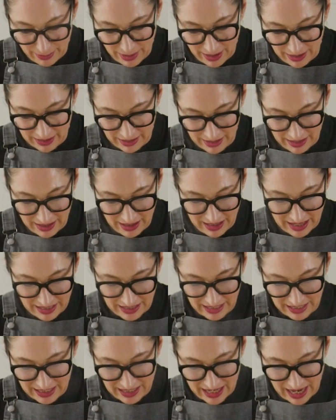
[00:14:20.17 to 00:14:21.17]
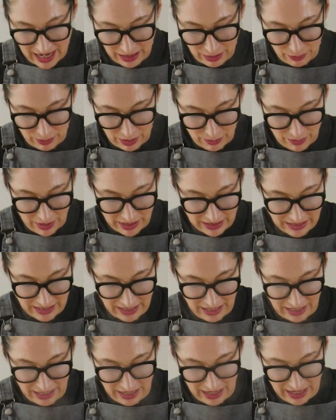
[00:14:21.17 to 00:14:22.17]
on. That's exactly what I want to
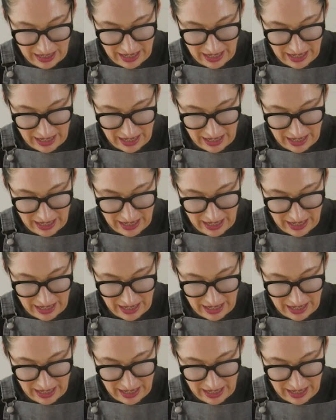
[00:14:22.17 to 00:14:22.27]
see.